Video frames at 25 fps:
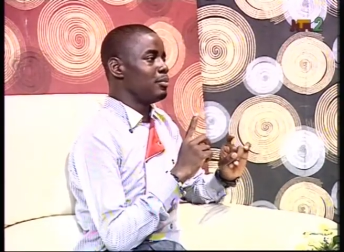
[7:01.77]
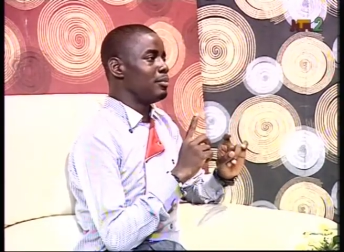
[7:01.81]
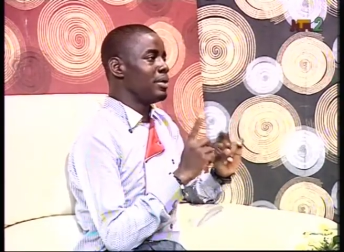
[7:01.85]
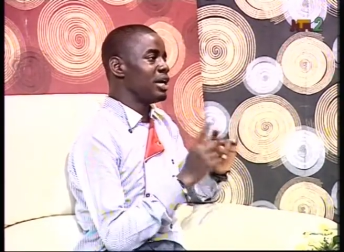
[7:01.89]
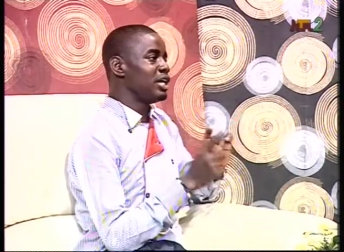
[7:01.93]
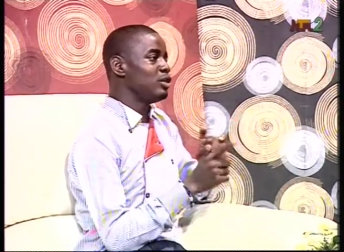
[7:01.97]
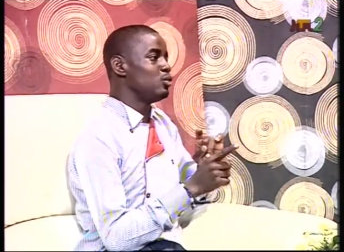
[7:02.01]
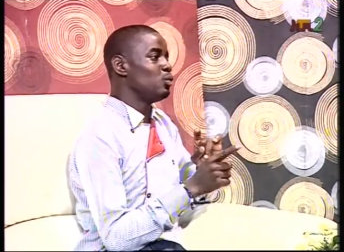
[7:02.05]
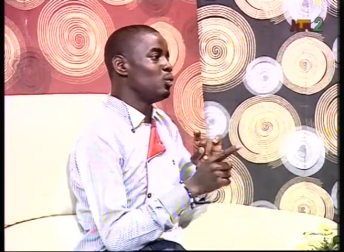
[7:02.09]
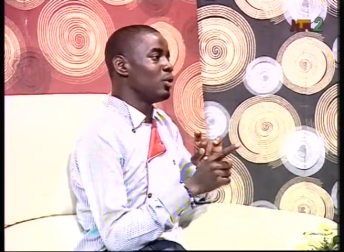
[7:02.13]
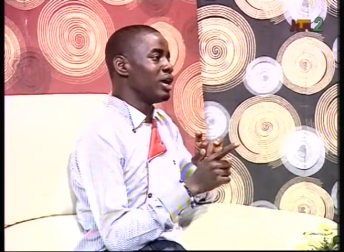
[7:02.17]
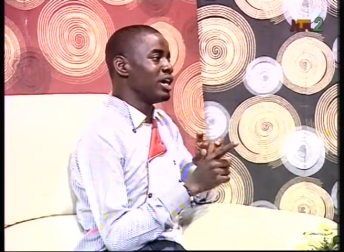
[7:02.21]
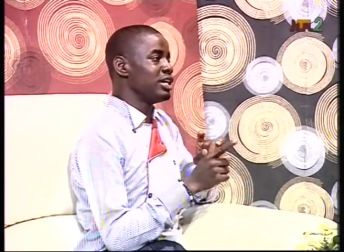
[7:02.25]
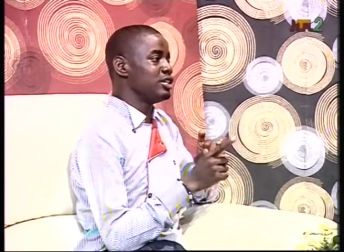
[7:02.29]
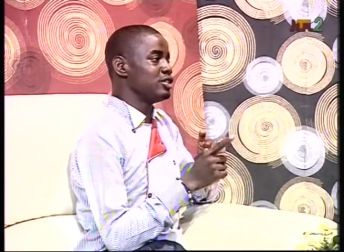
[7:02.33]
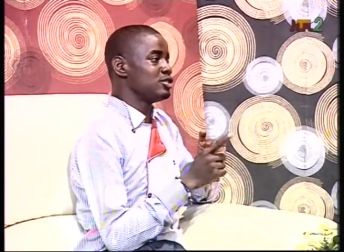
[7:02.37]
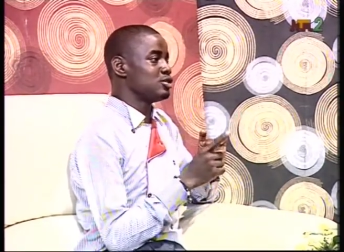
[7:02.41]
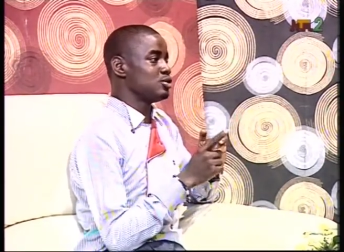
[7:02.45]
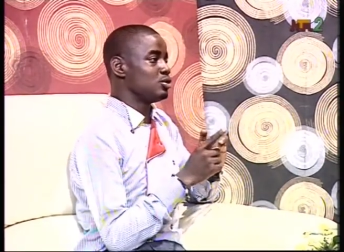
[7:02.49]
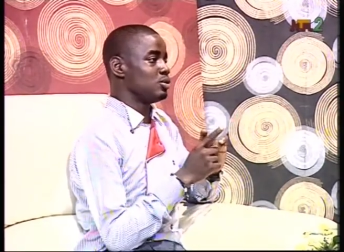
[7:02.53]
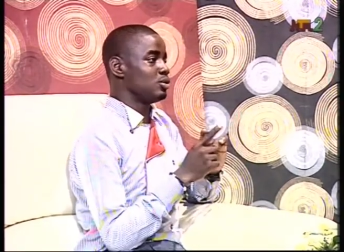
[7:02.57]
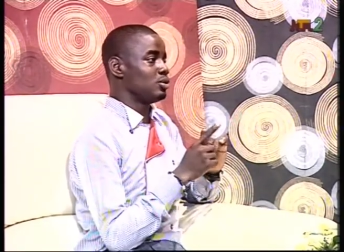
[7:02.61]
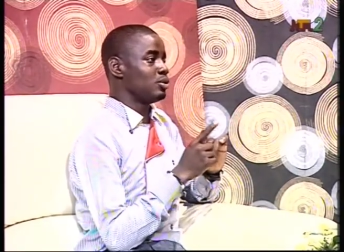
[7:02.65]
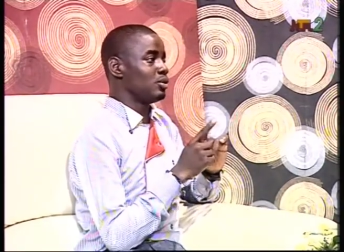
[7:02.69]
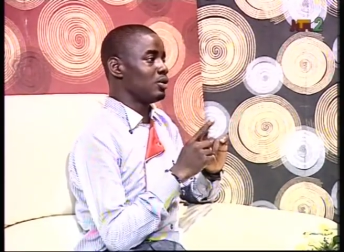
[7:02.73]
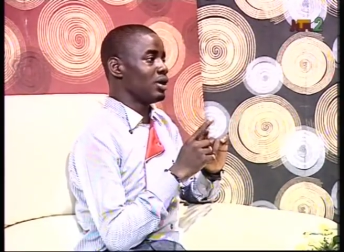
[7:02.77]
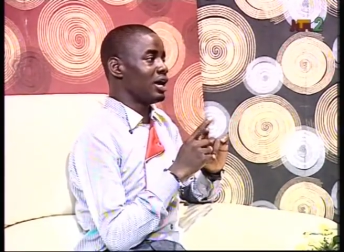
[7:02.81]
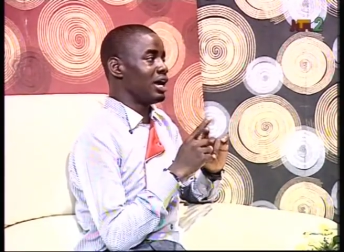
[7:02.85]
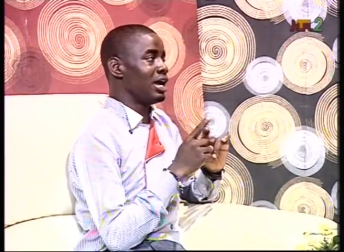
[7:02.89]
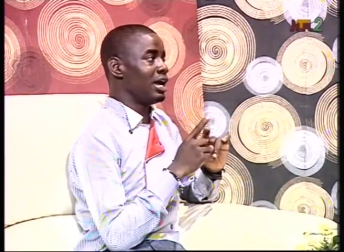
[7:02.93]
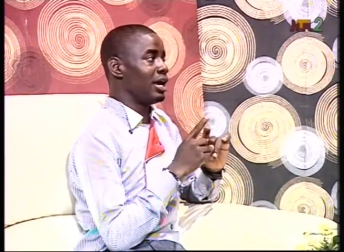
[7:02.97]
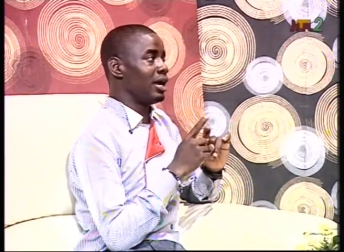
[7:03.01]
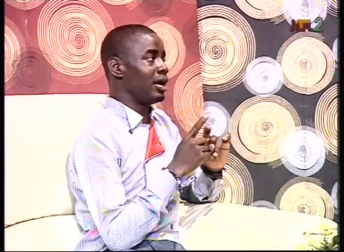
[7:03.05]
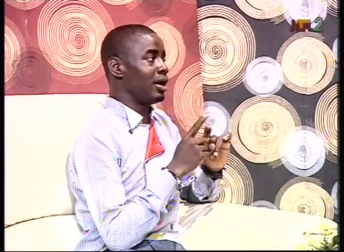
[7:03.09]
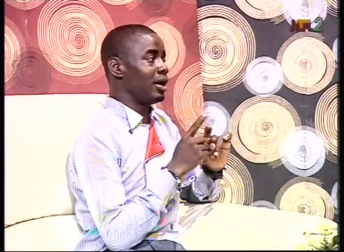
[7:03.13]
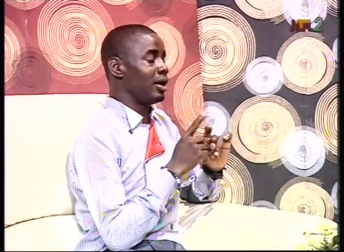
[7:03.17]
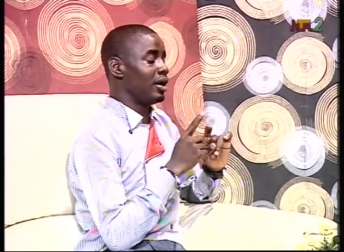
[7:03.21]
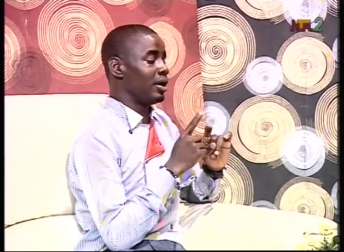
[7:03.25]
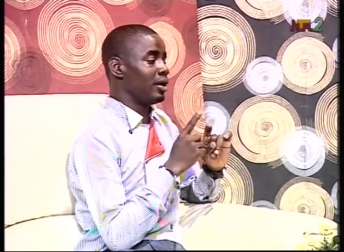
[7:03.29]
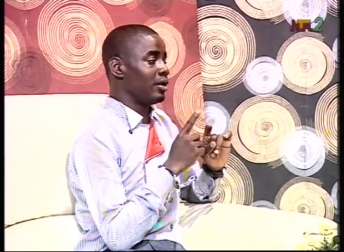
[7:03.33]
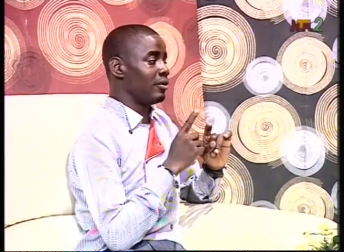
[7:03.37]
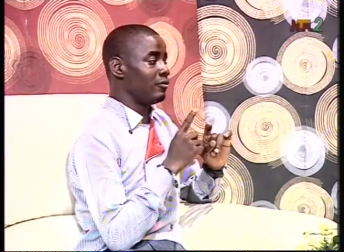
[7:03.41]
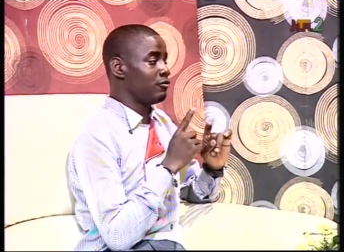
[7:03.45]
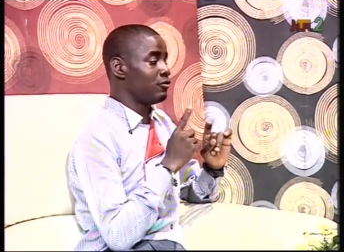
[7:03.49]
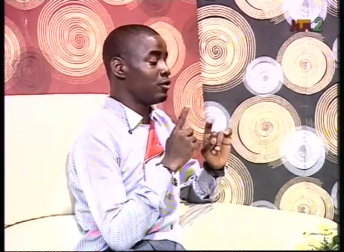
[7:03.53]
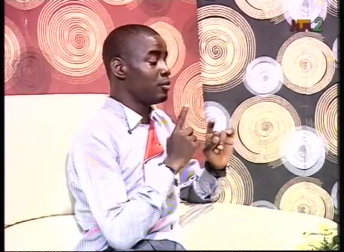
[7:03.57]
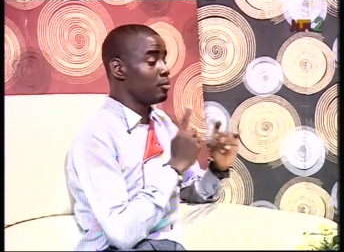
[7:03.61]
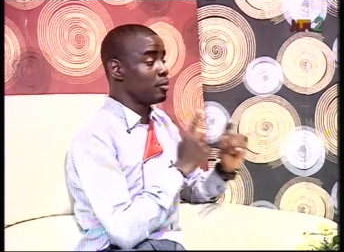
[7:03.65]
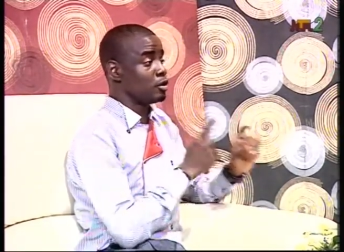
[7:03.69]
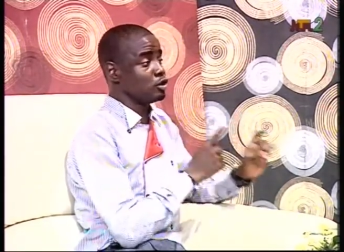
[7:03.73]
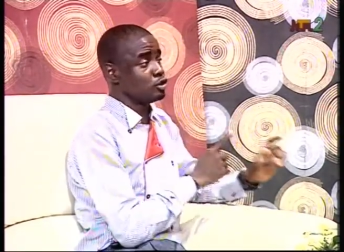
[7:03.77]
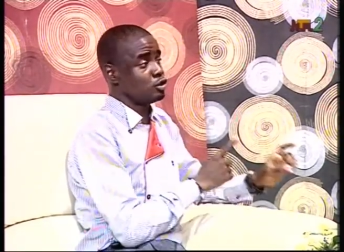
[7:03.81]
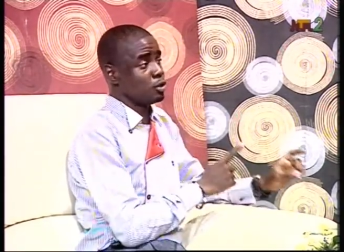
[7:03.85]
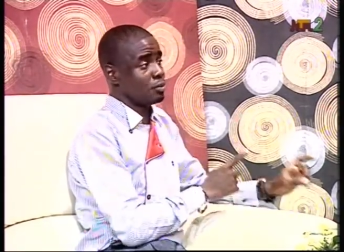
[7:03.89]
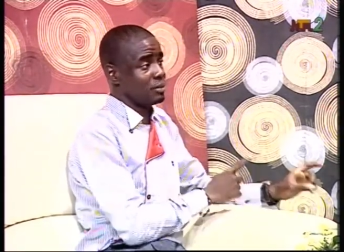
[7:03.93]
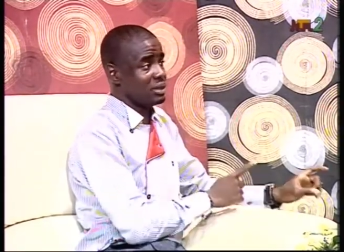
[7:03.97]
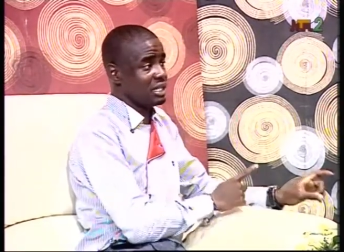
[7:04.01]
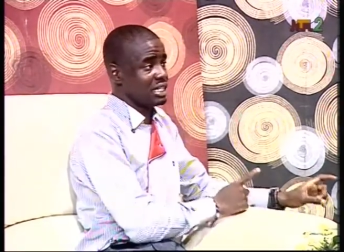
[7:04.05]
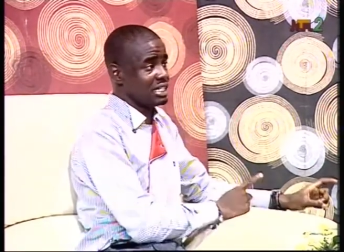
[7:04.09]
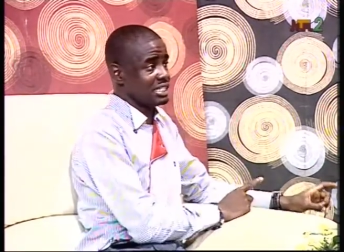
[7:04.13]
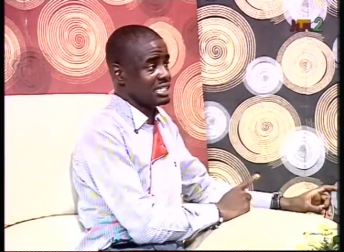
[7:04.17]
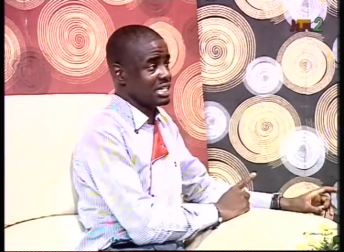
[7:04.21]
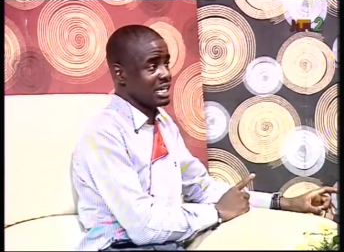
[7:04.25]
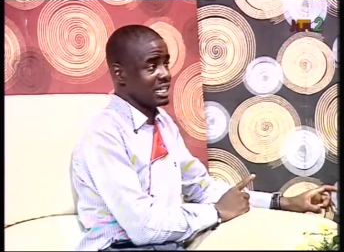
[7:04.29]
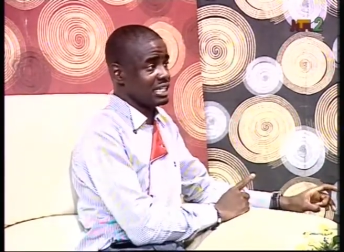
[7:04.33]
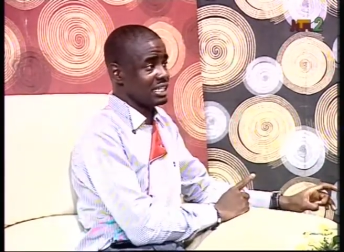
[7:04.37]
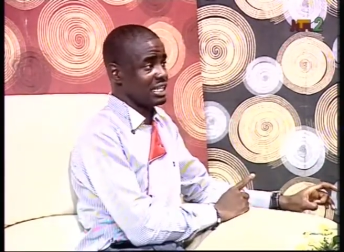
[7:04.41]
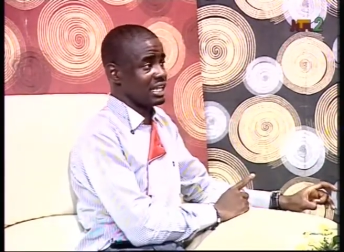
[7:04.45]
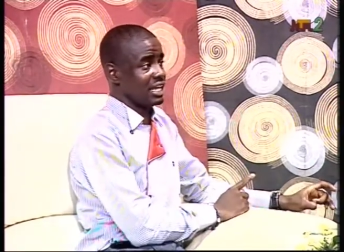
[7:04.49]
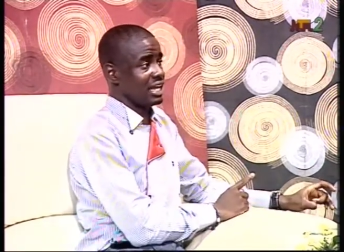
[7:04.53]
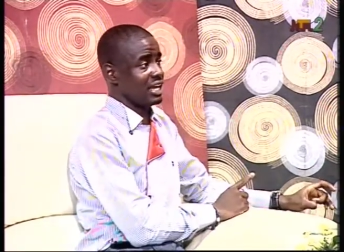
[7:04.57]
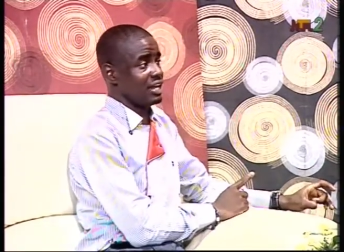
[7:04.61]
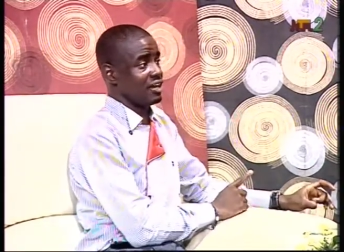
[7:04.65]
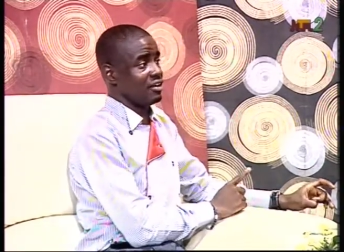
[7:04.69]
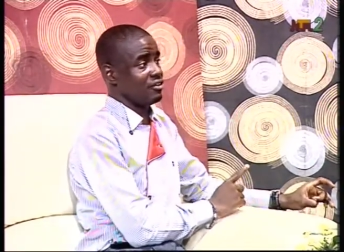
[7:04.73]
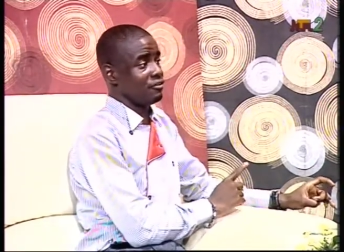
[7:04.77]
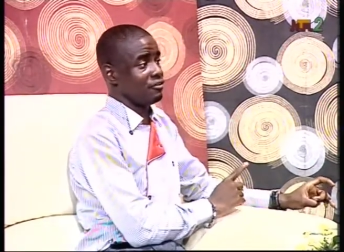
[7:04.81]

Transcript: men wine to uh, female-dominated uh,